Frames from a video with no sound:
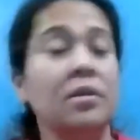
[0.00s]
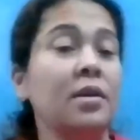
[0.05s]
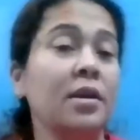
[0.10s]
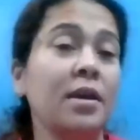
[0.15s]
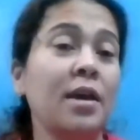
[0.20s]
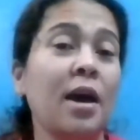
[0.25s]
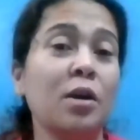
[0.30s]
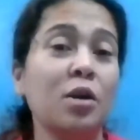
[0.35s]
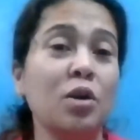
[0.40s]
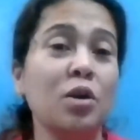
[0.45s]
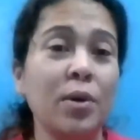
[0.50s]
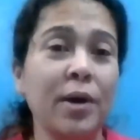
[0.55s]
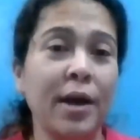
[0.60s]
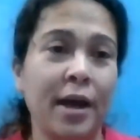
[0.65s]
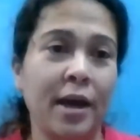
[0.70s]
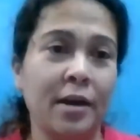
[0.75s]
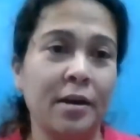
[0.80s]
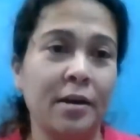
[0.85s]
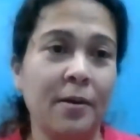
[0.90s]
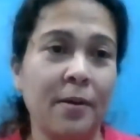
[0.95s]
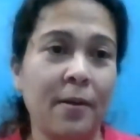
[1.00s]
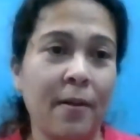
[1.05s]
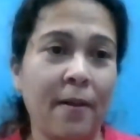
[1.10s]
Yeah, go ahead.